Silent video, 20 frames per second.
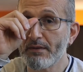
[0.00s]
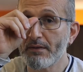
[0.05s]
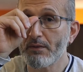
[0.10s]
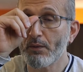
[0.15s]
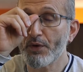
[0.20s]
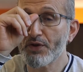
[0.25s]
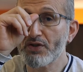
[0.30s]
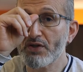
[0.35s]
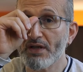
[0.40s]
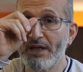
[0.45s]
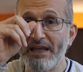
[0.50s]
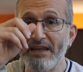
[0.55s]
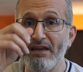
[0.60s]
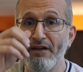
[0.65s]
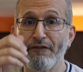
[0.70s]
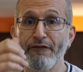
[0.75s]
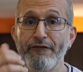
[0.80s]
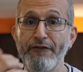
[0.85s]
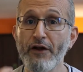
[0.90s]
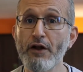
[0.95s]
which in the
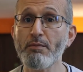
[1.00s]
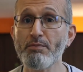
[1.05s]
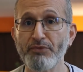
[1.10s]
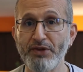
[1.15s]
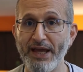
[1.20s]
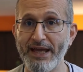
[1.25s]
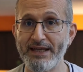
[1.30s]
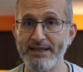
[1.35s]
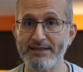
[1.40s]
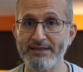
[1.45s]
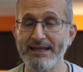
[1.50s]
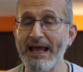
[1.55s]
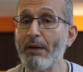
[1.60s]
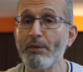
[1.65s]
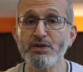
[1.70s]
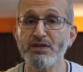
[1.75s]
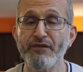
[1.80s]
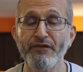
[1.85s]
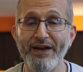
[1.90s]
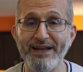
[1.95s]
film days, that
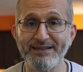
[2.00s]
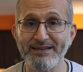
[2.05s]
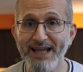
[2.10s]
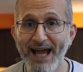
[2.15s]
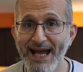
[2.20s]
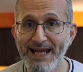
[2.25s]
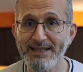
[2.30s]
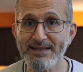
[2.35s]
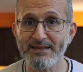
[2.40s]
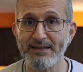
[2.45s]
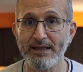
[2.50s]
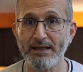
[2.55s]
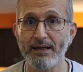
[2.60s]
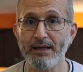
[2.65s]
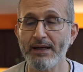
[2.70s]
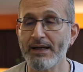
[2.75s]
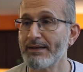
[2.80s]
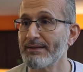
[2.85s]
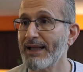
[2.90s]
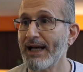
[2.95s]
was fantastic.
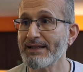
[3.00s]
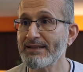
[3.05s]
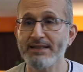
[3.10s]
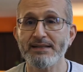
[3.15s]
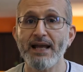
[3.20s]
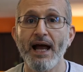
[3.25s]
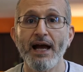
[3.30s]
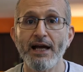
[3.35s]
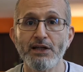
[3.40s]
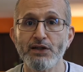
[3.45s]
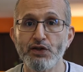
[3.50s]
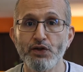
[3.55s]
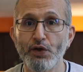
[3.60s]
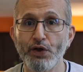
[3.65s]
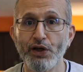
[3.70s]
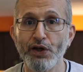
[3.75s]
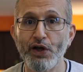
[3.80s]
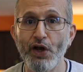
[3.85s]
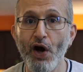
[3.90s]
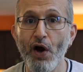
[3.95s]
That's as high as you
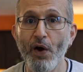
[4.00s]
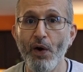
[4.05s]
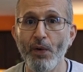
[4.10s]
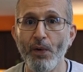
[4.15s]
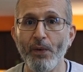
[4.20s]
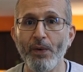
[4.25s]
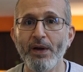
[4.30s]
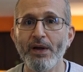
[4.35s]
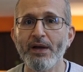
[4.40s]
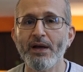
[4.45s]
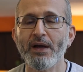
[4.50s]
could go.